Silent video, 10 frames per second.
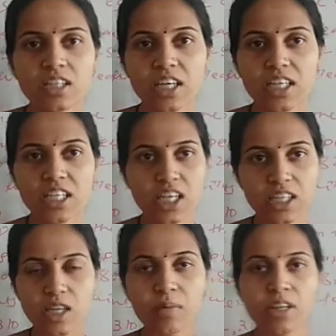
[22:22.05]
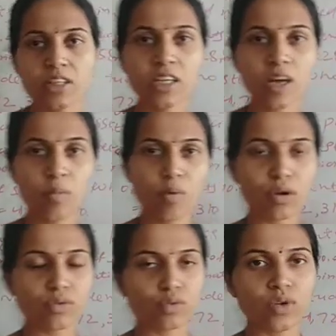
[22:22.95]
that is nothing but the number
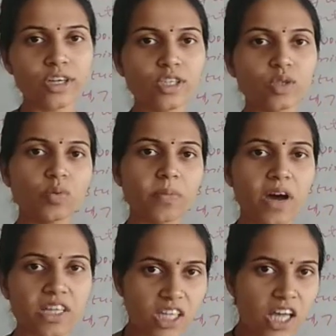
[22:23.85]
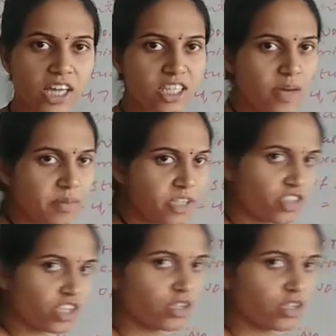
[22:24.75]
of students who passed the examination.